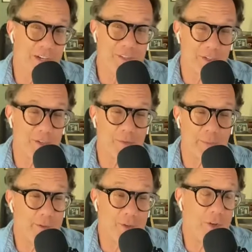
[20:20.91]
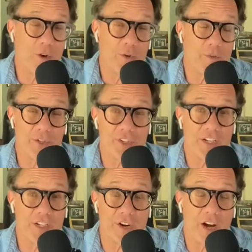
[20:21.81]
It's yeah. You're a
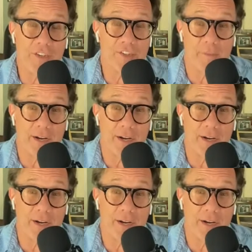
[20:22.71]
machine. You're awesome.